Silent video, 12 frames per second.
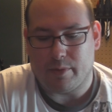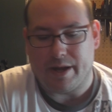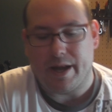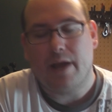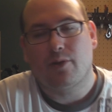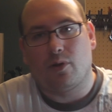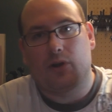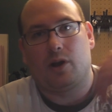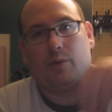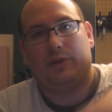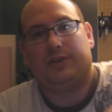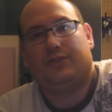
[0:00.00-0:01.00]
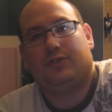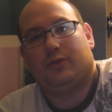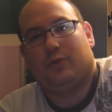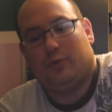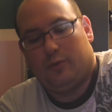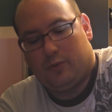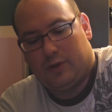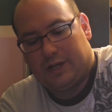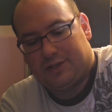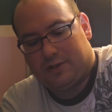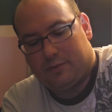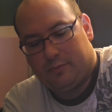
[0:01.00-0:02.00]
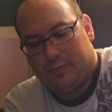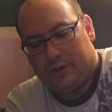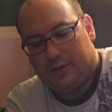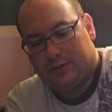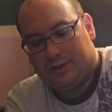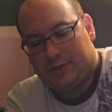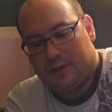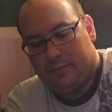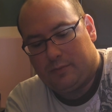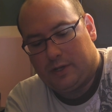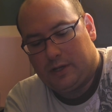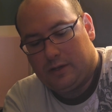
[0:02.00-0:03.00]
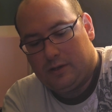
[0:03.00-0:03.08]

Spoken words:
my Necron army to custom build some